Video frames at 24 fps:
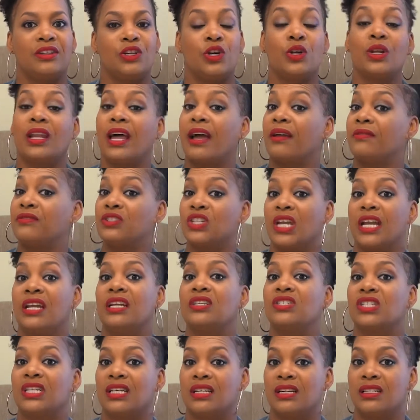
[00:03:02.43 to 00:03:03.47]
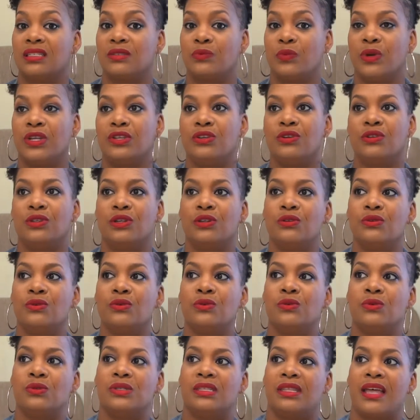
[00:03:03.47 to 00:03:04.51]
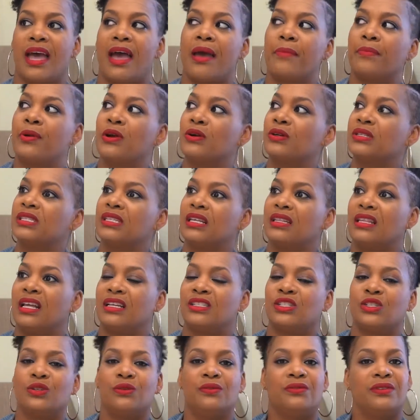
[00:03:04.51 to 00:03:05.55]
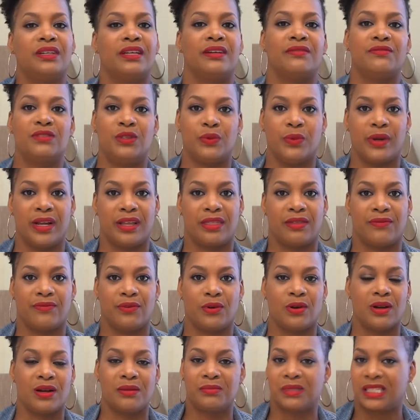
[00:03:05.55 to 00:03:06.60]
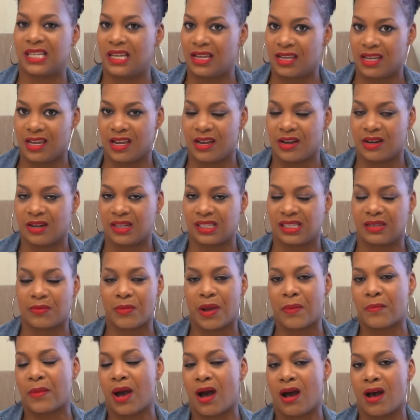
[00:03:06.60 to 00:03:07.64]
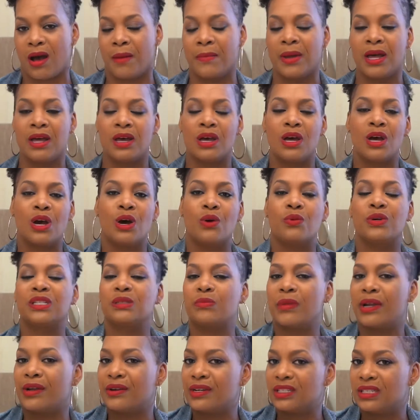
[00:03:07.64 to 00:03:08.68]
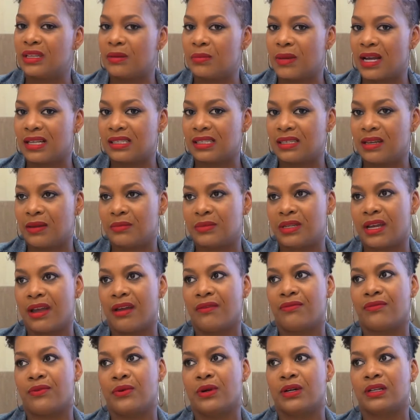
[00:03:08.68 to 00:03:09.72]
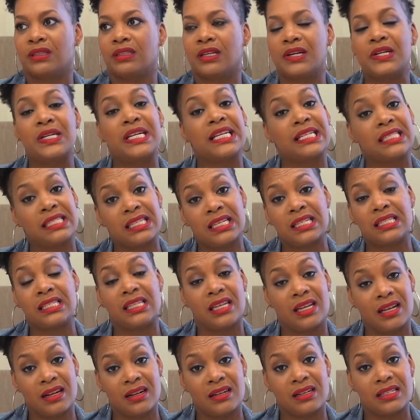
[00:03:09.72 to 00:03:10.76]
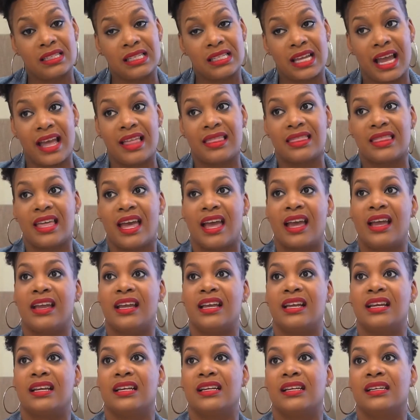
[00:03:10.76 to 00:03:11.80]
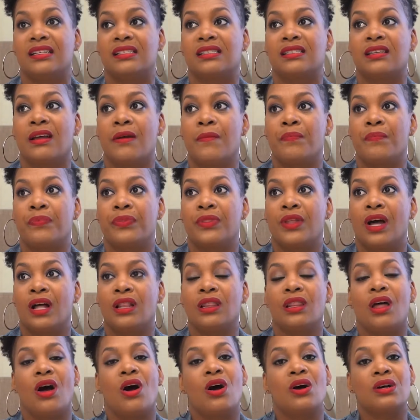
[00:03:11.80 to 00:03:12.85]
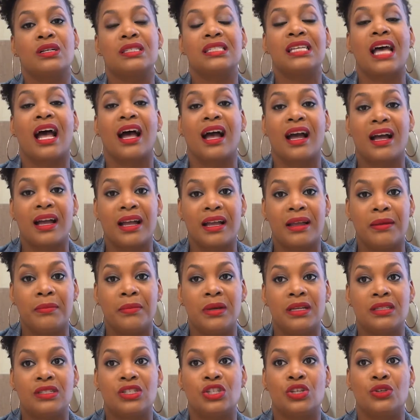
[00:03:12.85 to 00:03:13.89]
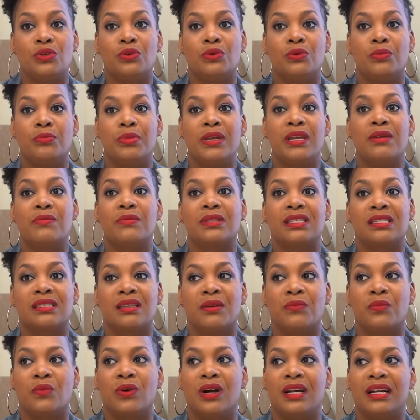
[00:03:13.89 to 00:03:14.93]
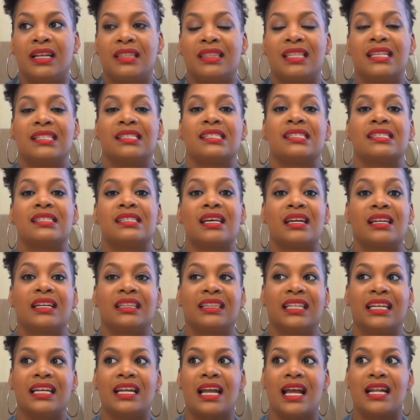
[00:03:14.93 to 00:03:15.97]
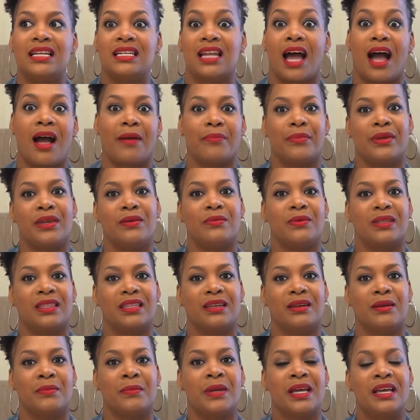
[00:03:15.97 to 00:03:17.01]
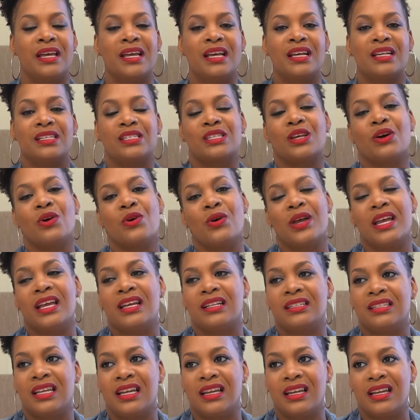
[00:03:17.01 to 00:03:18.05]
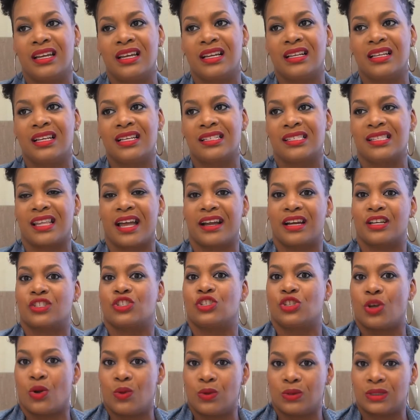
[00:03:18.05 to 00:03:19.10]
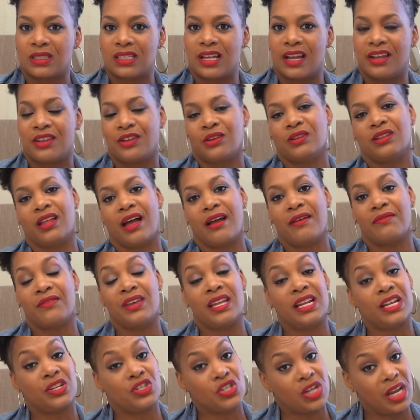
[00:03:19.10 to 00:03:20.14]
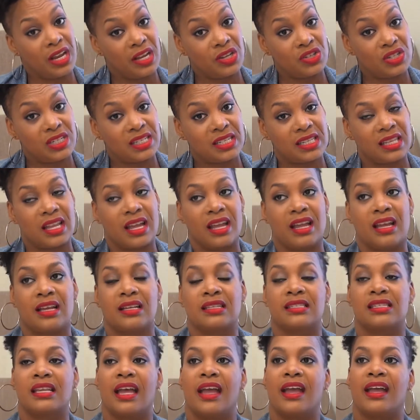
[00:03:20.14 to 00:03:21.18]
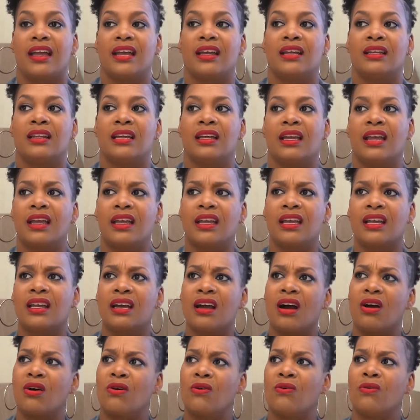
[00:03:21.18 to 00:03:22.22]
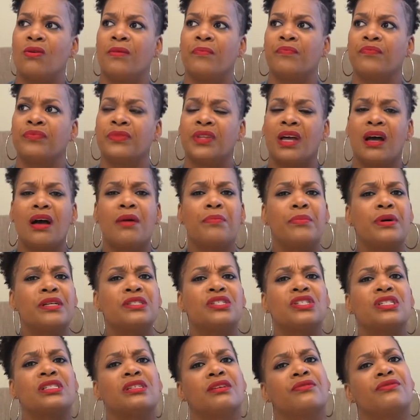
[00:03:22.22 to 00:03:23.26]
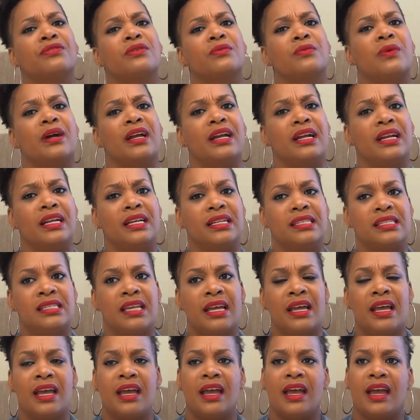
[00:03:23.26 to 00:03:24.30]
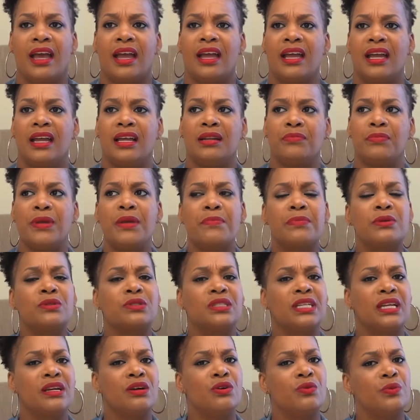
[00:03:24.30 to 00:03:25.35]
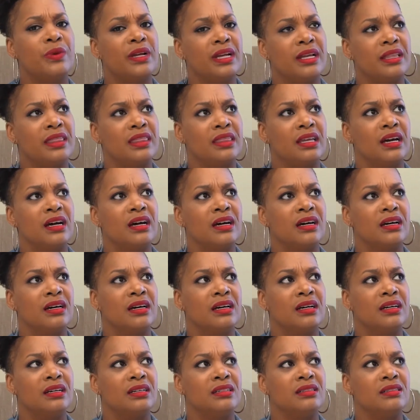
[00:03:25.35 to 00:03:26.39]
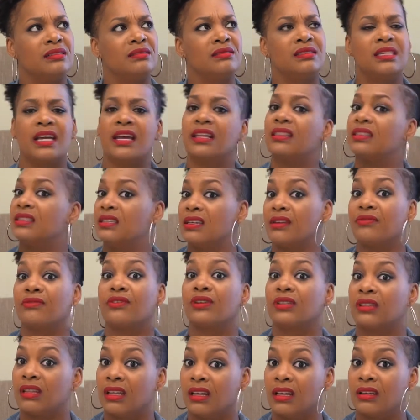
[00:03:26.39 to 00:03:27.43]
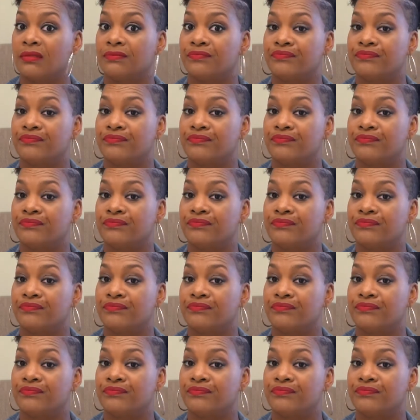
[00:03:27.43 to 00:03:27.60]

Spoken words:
Your life changes when you lose that person that you lived with for umpteen years. And my mom was married to my stepdad for 36 years. And that is a long time to be with someone and then suddenly not be with them. So it's like a jolt in your life, and it changes things. And it can go a bunch of different ways. And people deal with death differently.